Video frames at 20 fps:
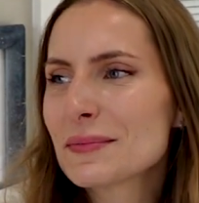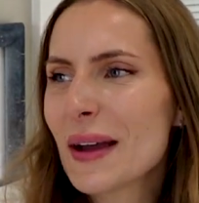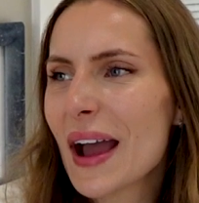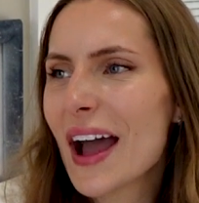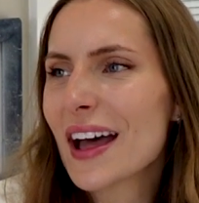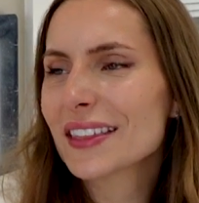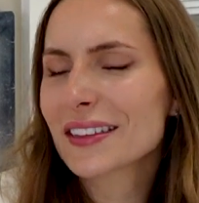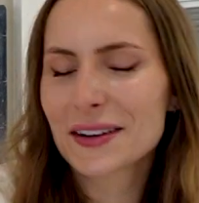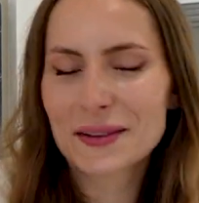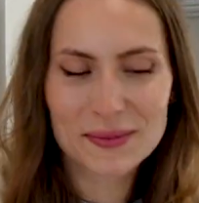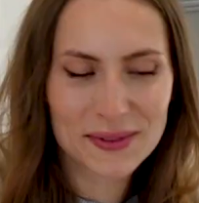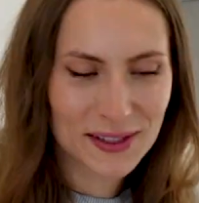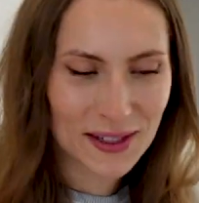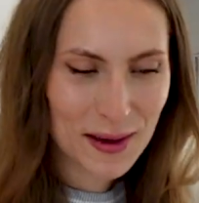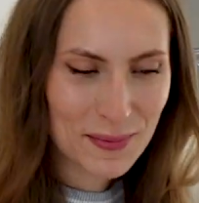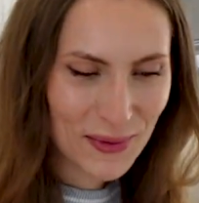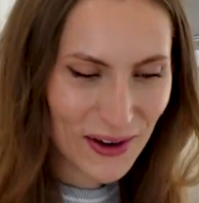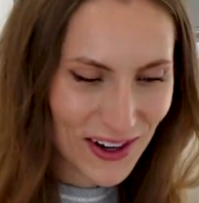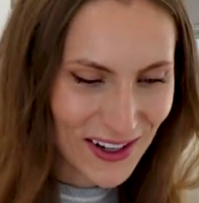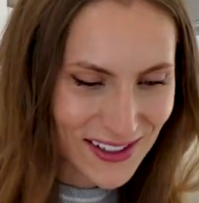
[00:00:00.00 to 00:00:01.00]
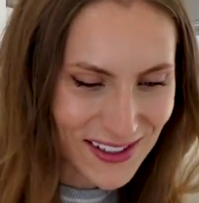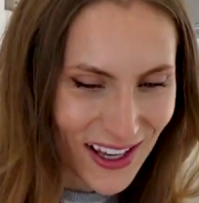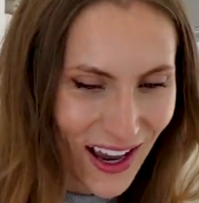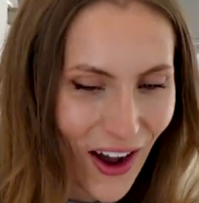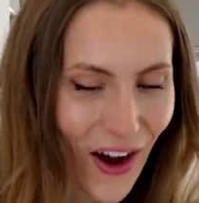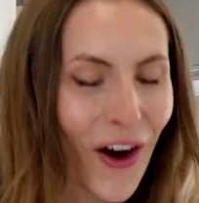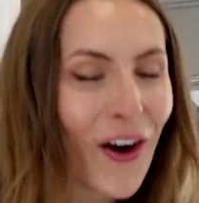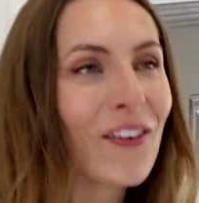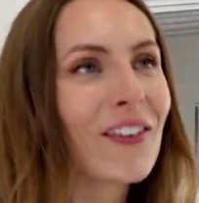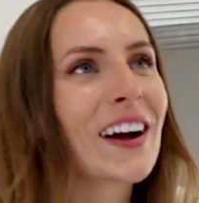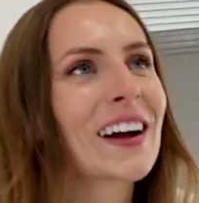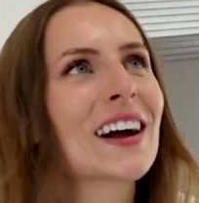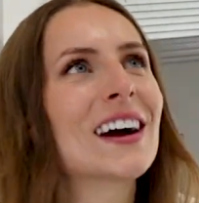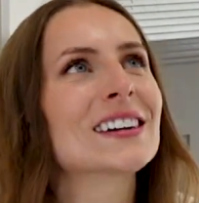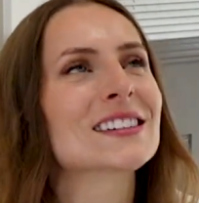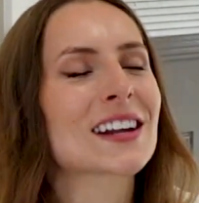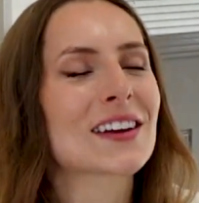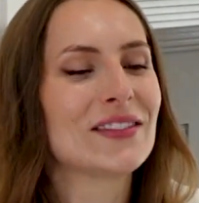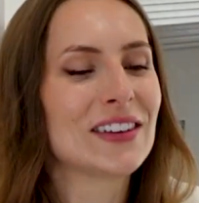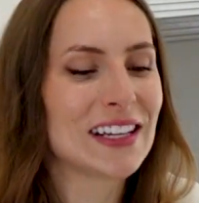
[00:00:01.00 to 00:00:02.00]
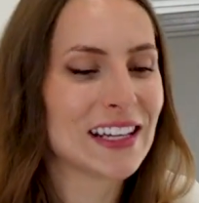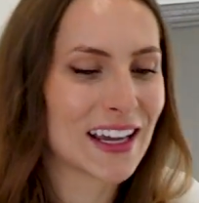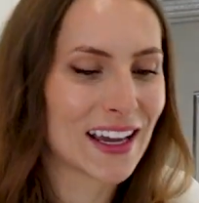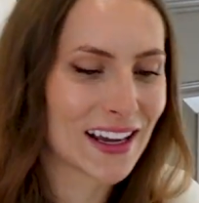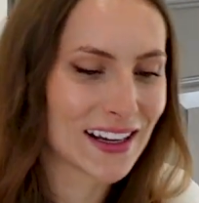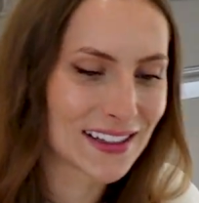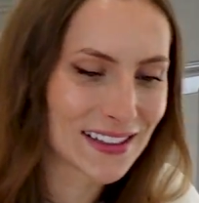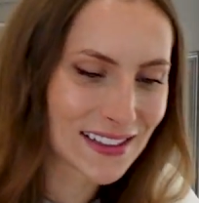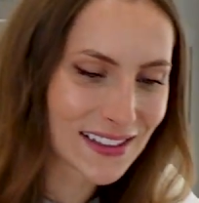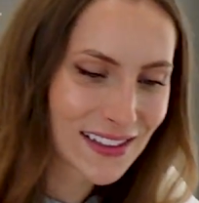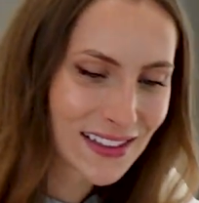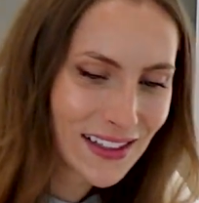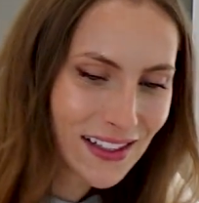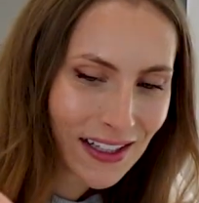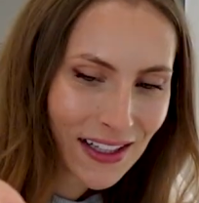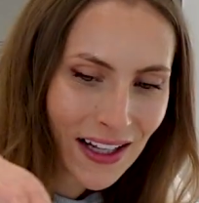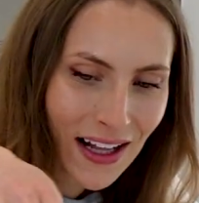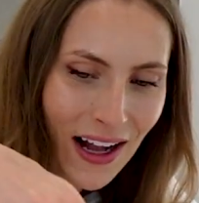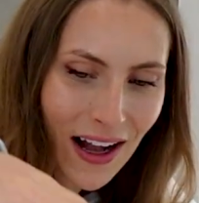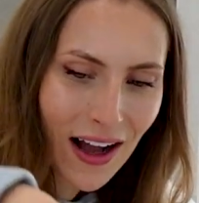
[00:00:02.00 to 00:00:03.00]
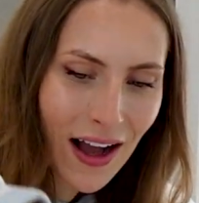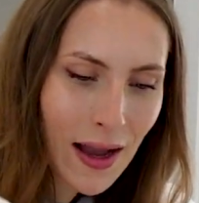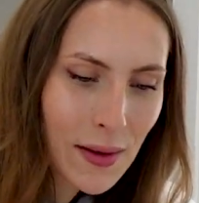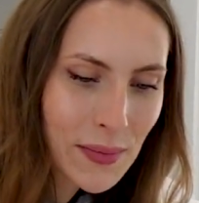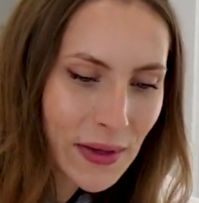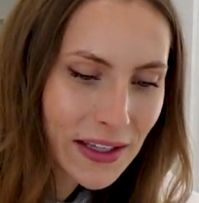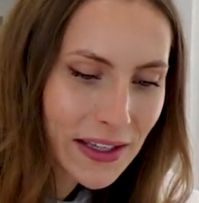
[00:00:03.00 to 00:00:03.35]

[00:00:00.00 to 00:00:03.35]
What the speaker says: bathroom slippers? Oh my gosh, I'd be